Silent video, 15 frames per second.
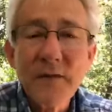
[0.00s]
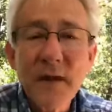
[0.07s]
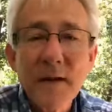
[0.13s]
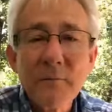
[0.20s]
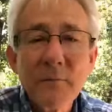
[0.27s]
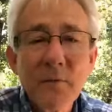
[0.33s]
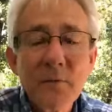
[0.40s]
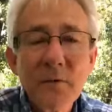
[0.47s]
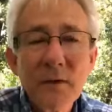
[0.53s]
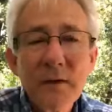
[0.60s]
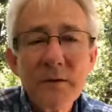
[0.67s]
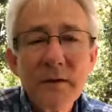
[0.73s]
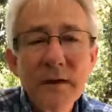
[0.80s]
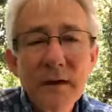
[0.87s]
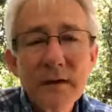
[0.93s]
that more in
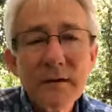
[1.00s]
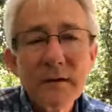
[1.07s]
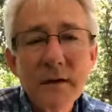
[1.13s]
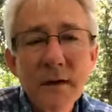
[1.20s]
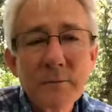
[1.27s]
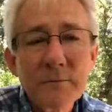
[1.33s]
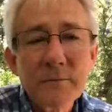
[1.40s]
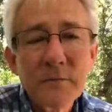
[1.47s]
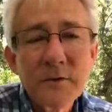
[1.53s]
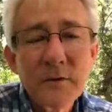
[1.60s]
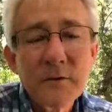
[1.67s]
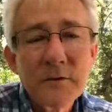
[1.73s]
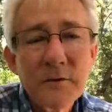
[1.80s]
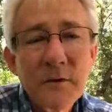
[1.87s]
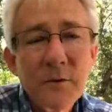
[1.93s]
the next two or
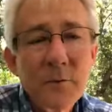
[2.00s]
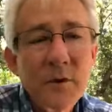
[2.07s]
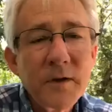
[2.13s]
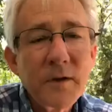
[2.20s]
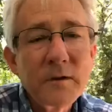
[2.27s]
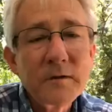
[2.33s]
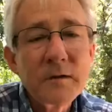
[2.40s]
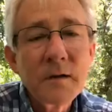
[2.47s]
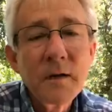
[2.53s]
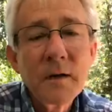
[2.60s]
three weeks,